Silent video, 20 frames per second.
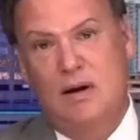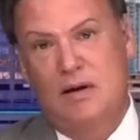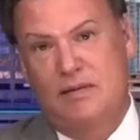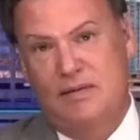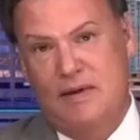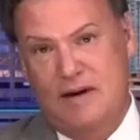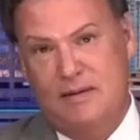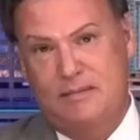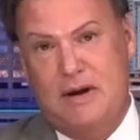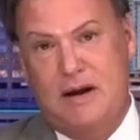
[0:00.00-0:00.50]

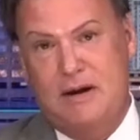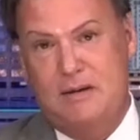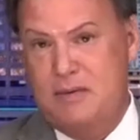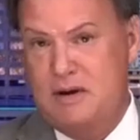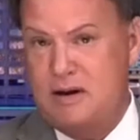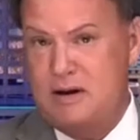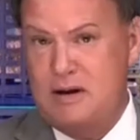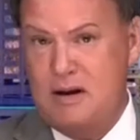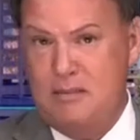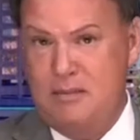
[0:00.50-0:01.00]
that may
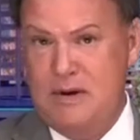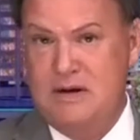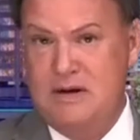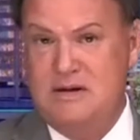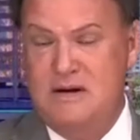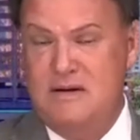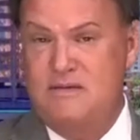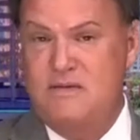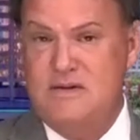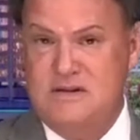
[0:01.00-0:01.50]
be a big
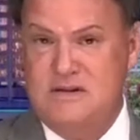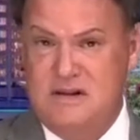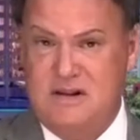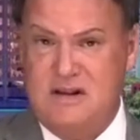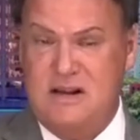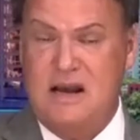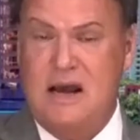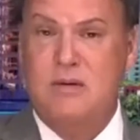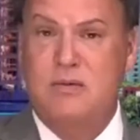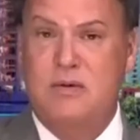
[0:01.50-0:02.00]
difference in the
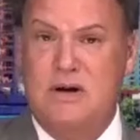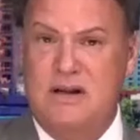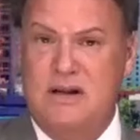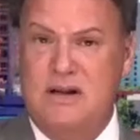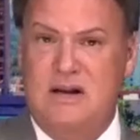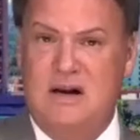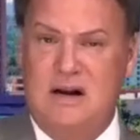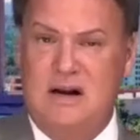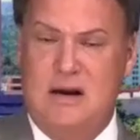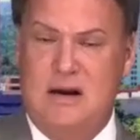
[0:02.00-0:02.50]
equity
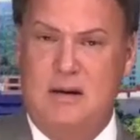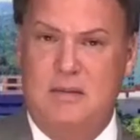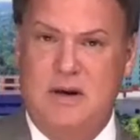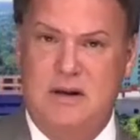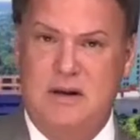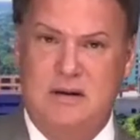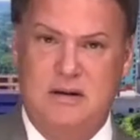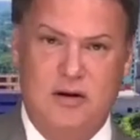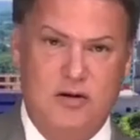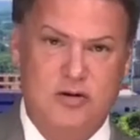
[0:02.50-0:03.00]
that I come
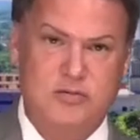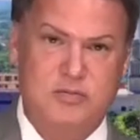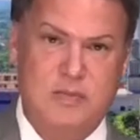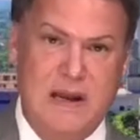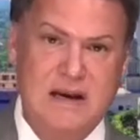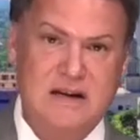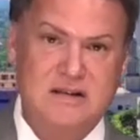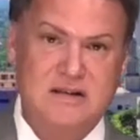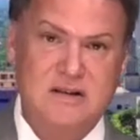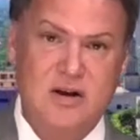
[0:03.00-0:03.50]
in. Those
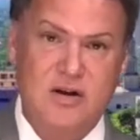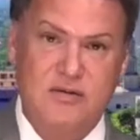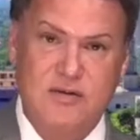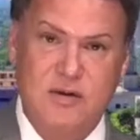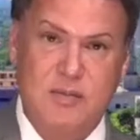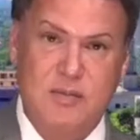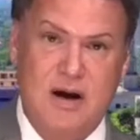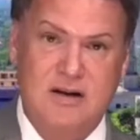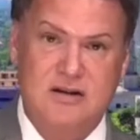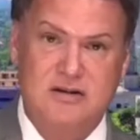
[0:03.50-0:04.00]
banks know if you
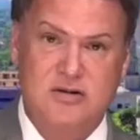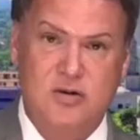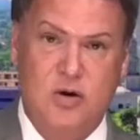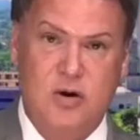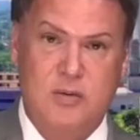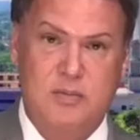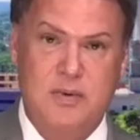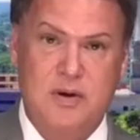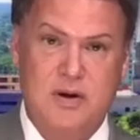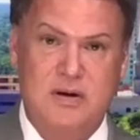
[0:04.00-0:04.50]
buy
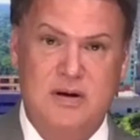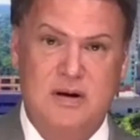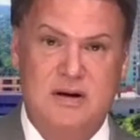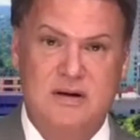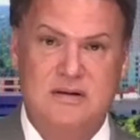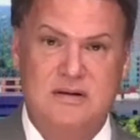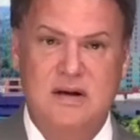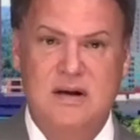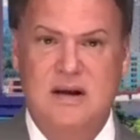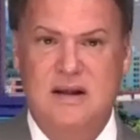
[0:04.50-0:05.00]
historic
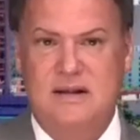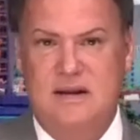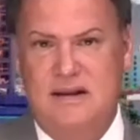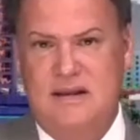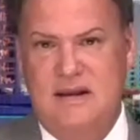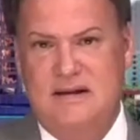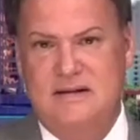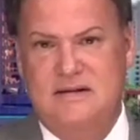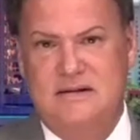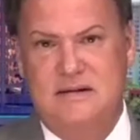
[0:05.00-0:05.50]
buildings,
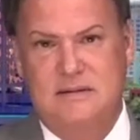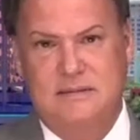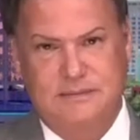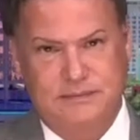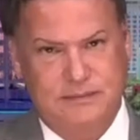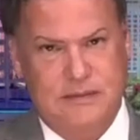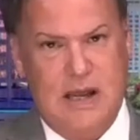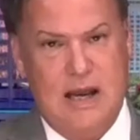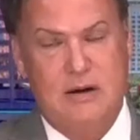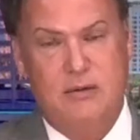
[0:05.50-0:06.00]
that's
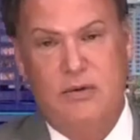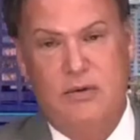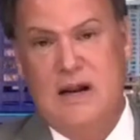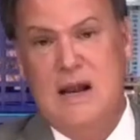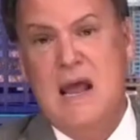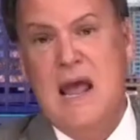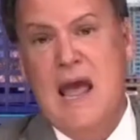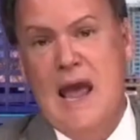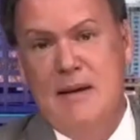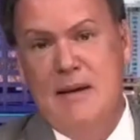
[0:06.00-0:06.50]
equity.
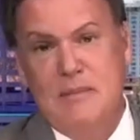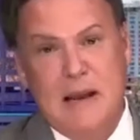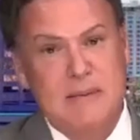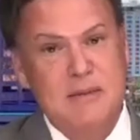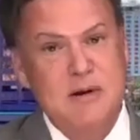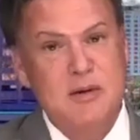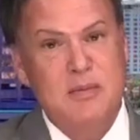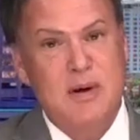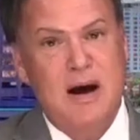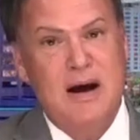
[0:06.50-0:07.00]
And maybe
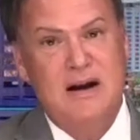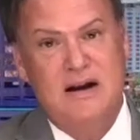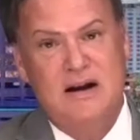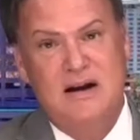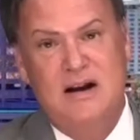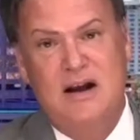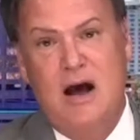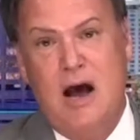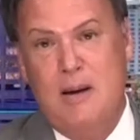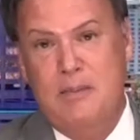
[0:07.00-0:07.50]
you buy it in
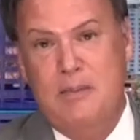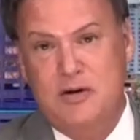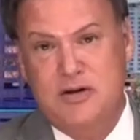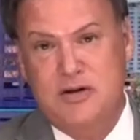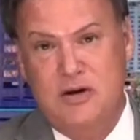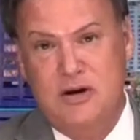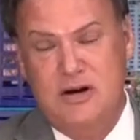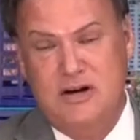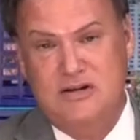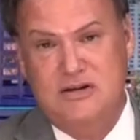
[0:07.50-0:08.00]
an
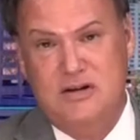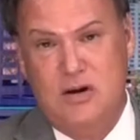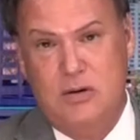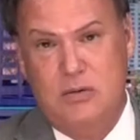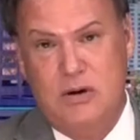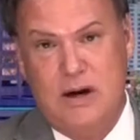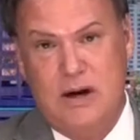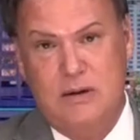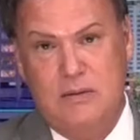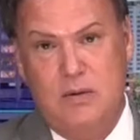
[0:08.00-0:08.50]
opportunity zone,
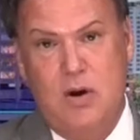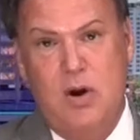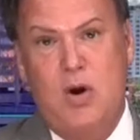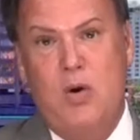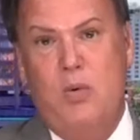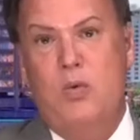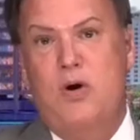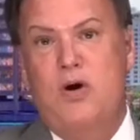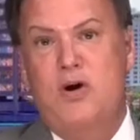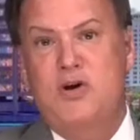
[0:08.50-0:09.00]
right?
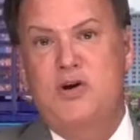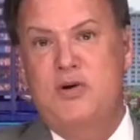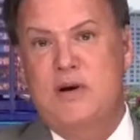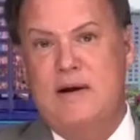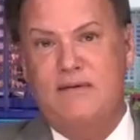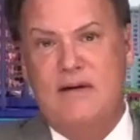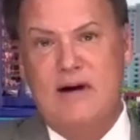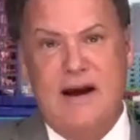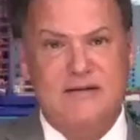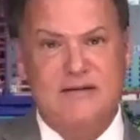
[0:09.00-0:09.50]
Where you
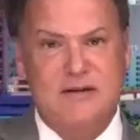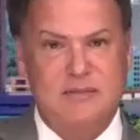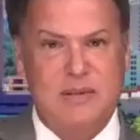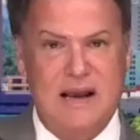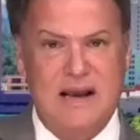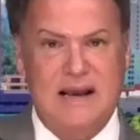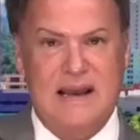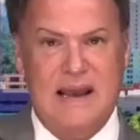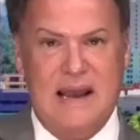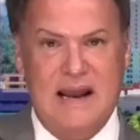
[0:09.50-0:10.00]
never have to
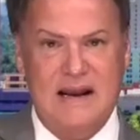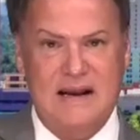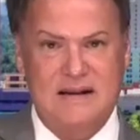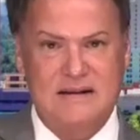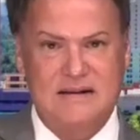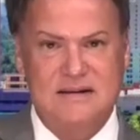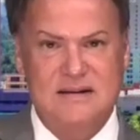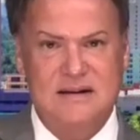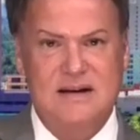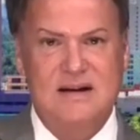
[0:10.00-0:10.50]
pay
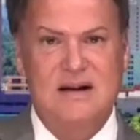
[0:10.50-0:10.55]
gains